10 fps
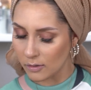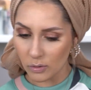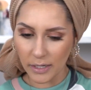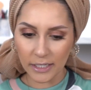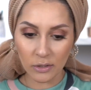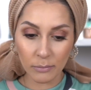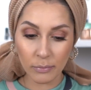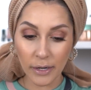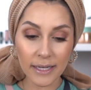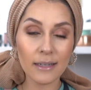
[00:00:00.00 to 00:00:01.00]
or like not
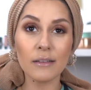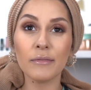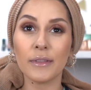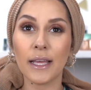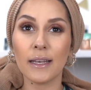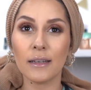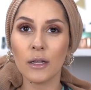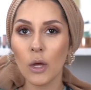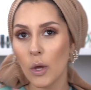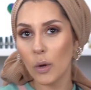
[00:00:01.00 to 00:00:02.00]
bright enough, then
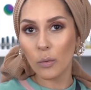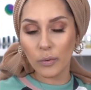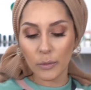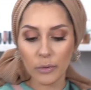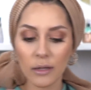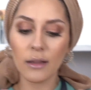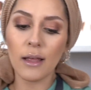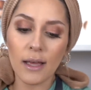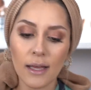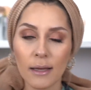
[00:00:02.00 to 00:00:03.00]
we will
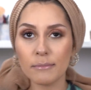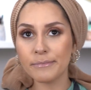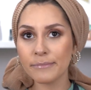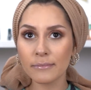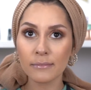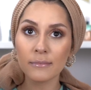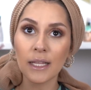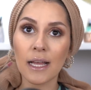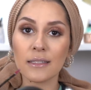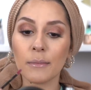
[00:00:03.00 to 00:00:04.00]

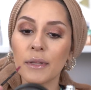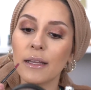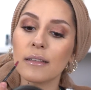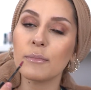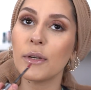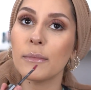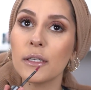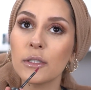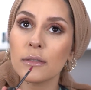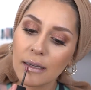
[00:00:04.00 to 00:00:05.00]
add something else pretty
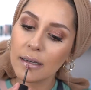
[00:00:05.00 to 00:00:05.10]
much.